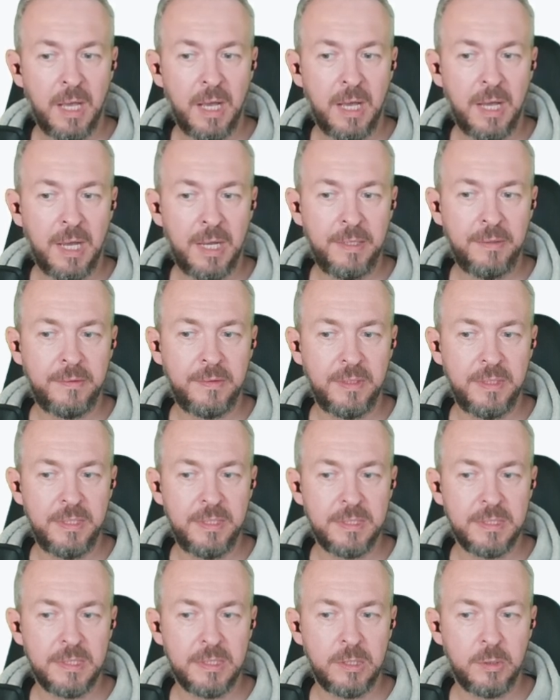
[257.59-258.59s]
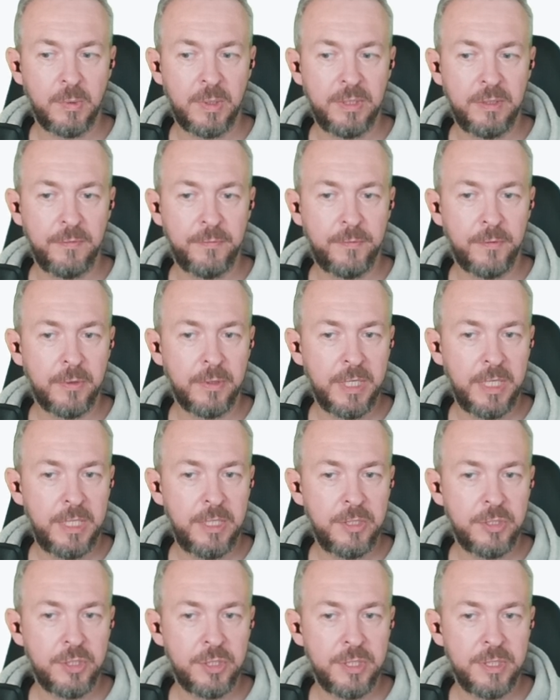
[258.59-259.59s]
Height is 24
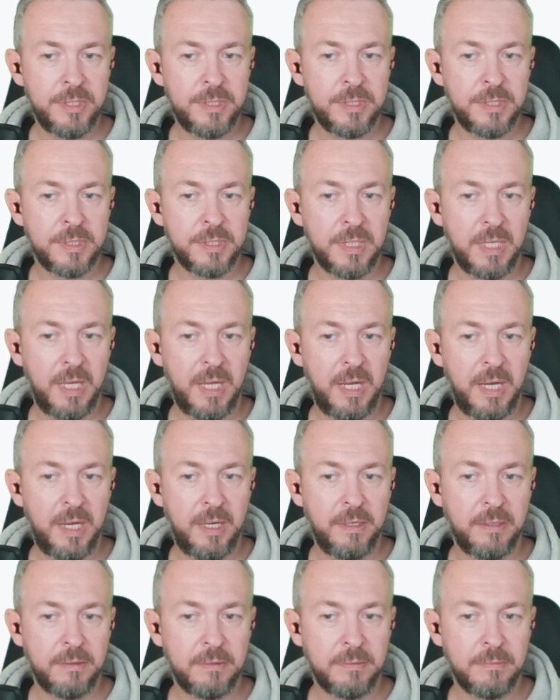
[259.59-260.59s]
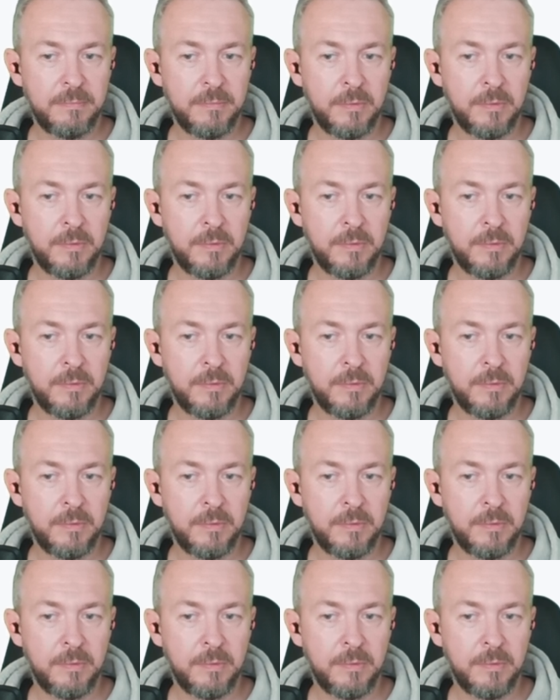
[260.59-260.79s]
inches and